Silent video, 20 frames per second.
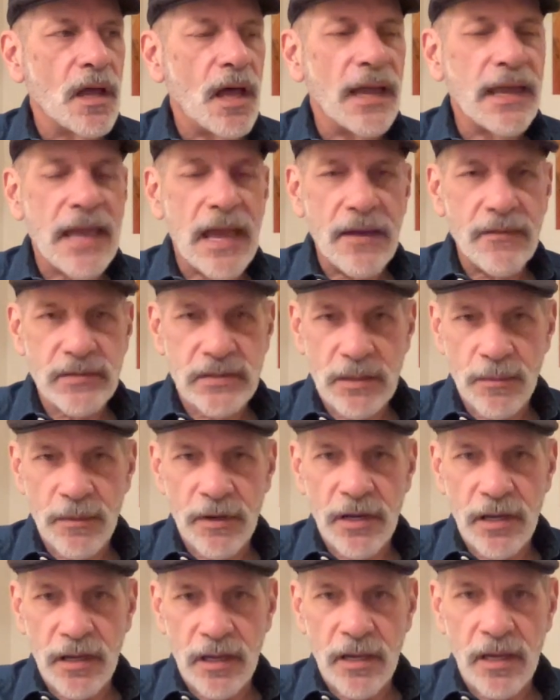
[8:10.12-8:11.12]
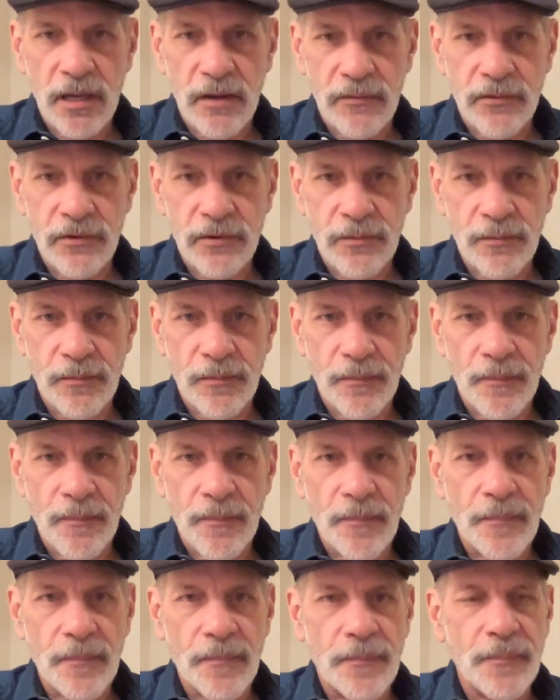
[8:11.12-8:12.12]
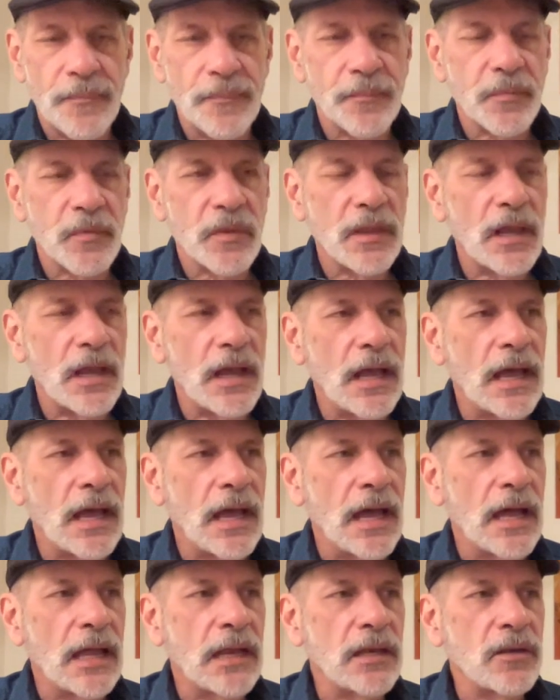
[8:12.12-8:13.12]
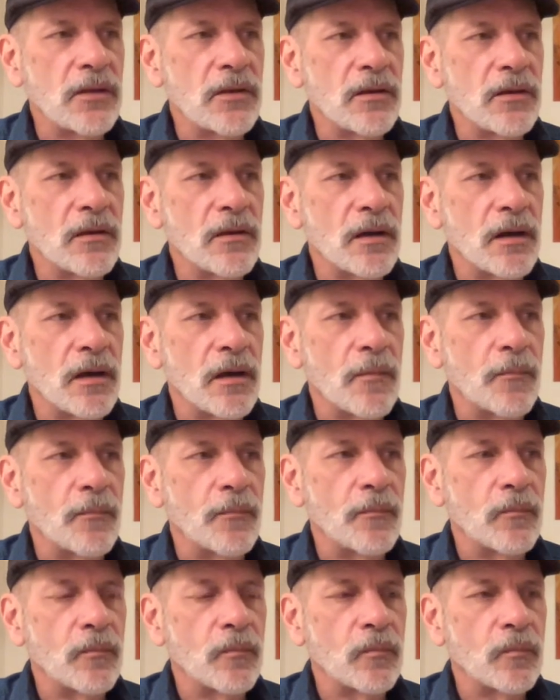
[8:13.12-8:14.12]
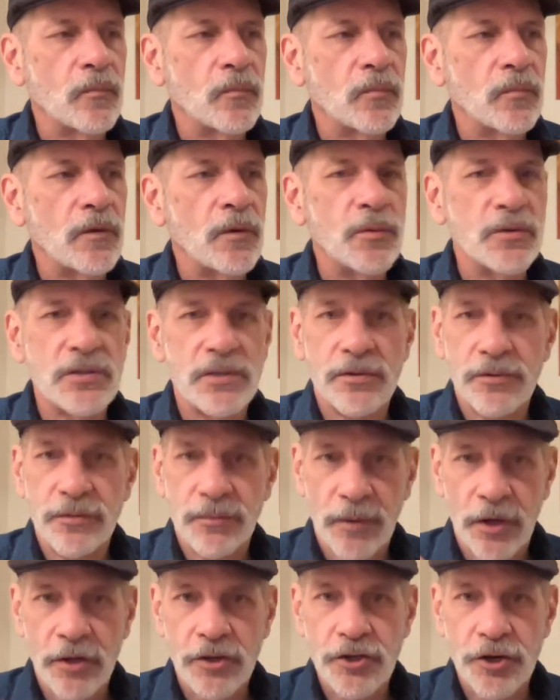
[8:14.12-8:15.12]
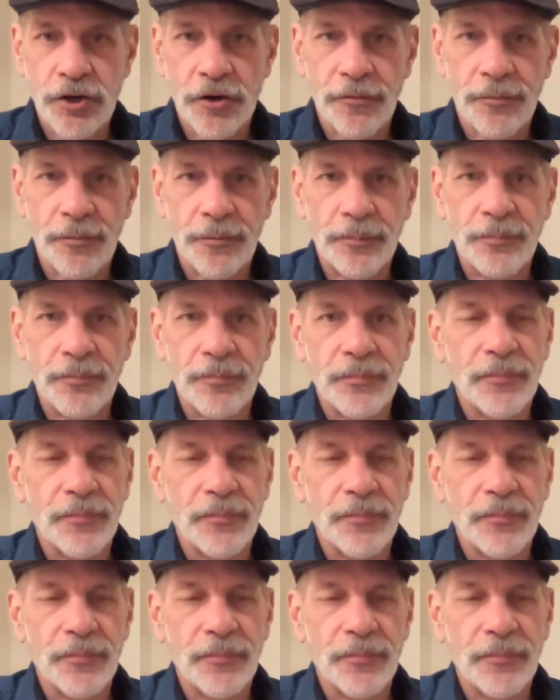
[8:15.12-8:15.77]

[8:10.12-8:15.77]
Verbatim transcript: I gave somebody a gift and um, it was a, a shirt